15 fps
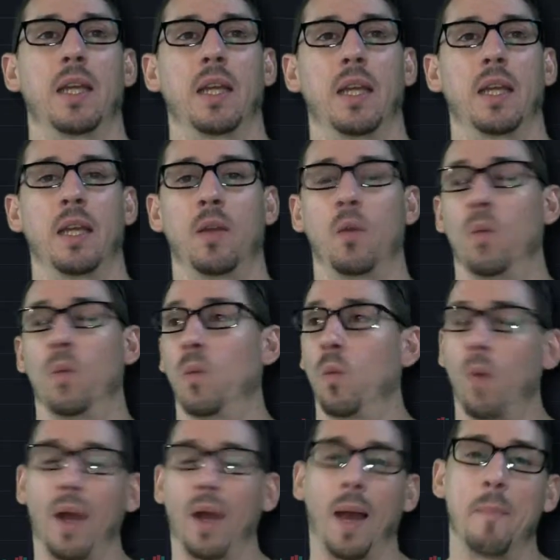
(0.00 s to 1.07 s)
and
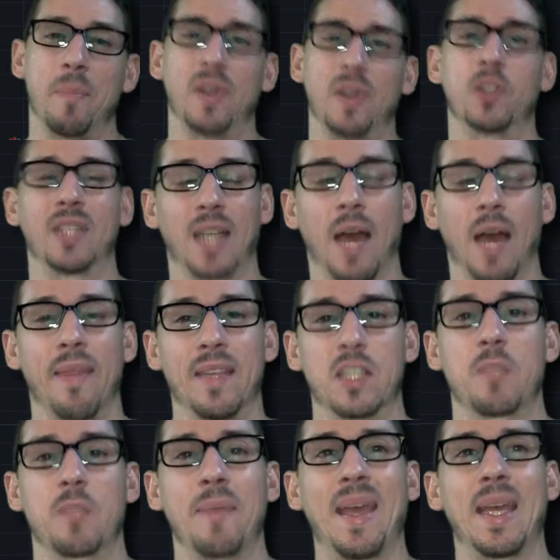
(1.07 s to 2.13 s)
what I'm building on
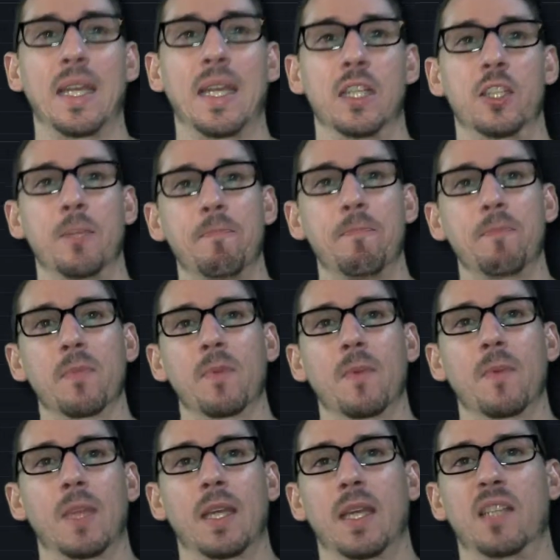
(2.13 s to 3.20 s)
this page
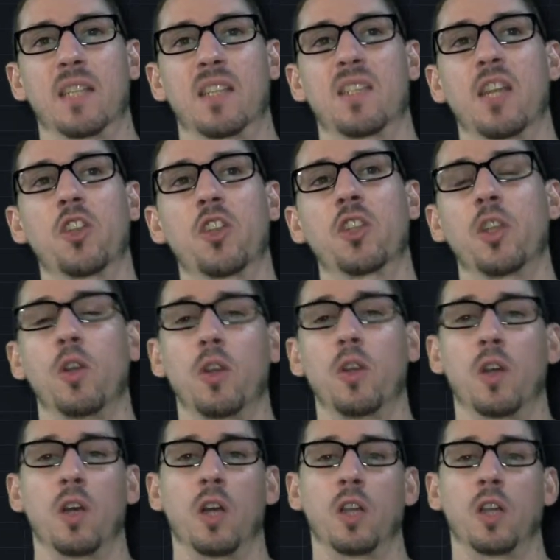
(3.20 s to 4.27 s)
is essentially
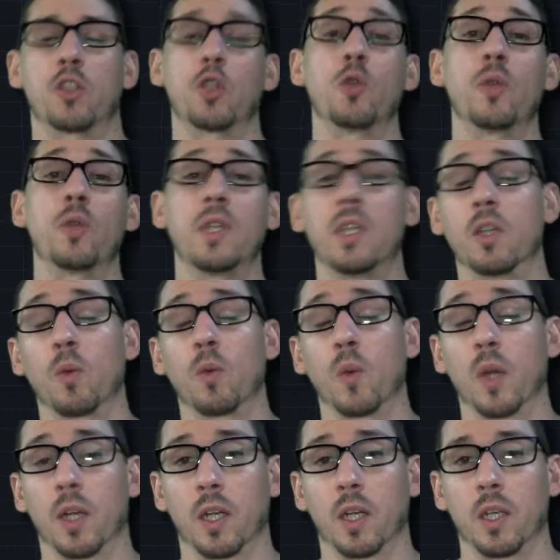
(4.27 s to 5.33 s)
a 2-year
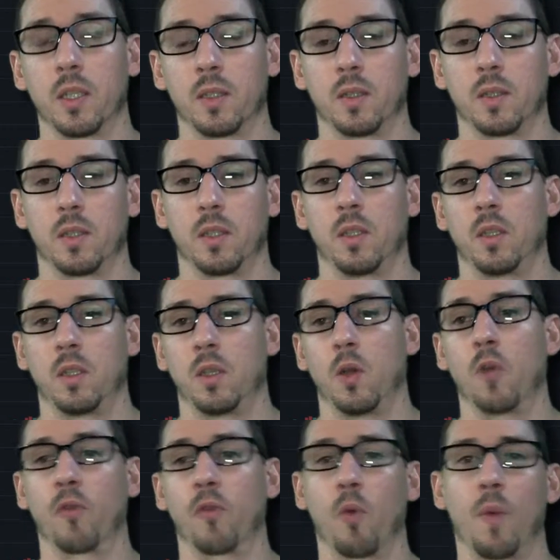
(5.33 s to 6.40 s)
work
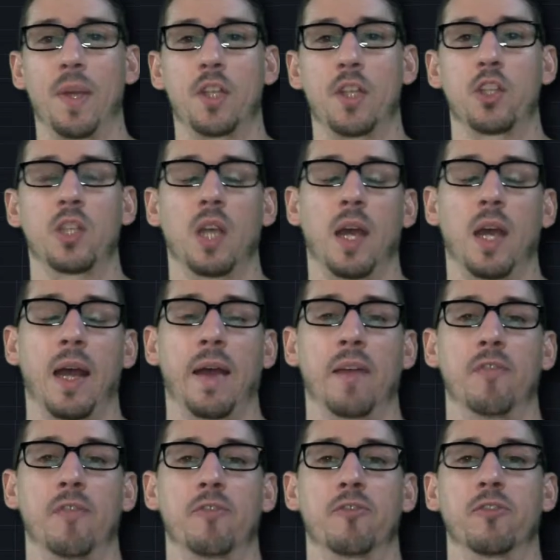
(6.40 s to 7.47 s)
over which
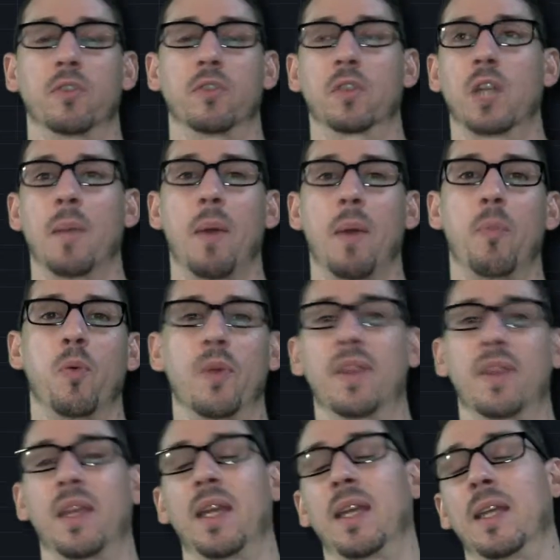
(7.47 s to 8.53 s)
I've come up
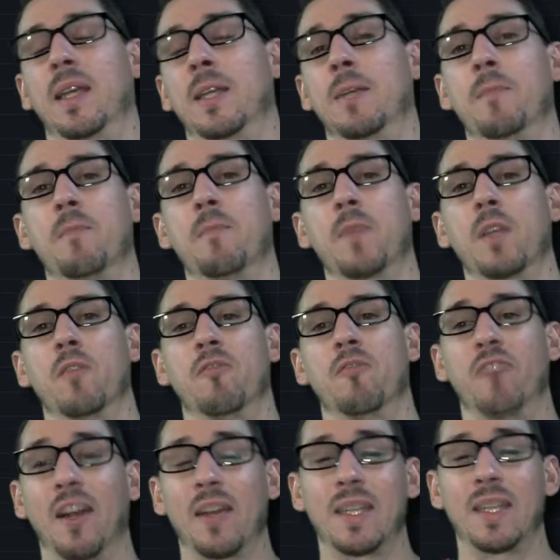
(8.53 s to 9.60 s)
with a
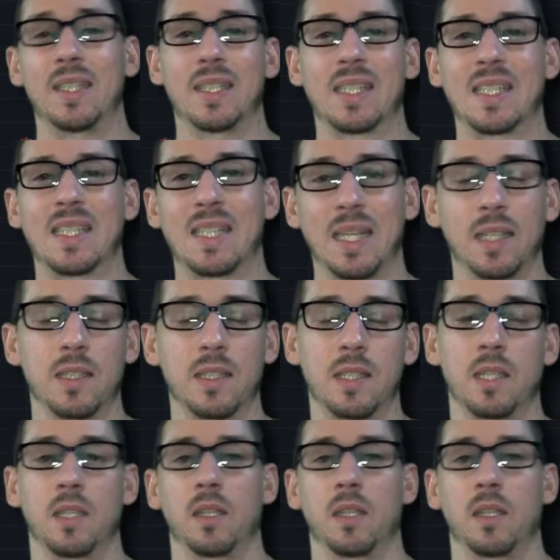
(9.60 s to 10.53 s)
very distinct